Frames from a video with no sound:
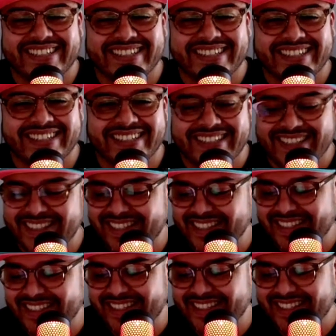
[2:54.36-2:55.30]

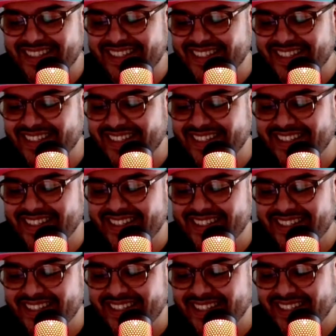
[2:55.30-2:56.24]

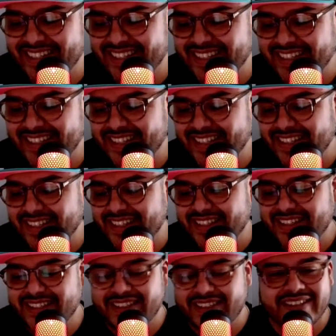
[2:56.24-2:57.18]

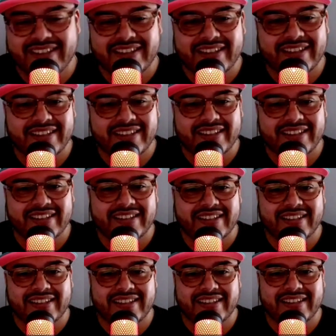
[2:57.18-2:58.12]

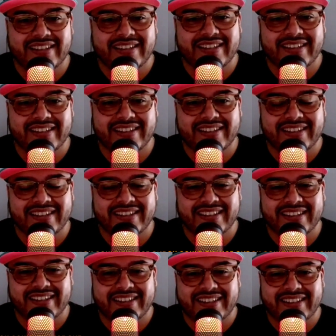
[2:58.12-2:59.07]

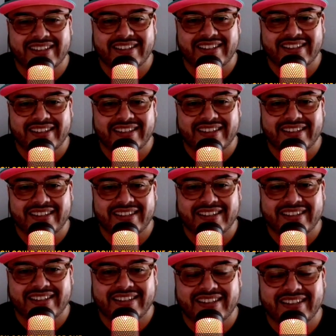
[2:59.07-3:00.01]

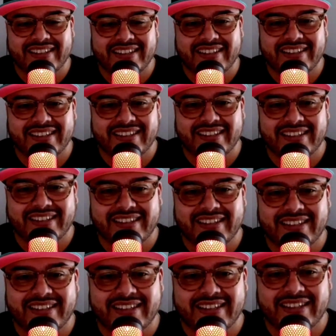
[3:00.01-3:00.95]

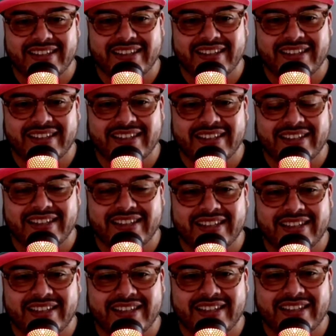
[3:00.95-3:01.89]

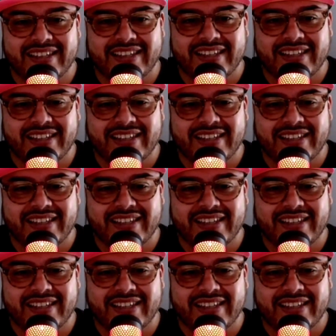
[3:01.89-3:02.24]
(silent)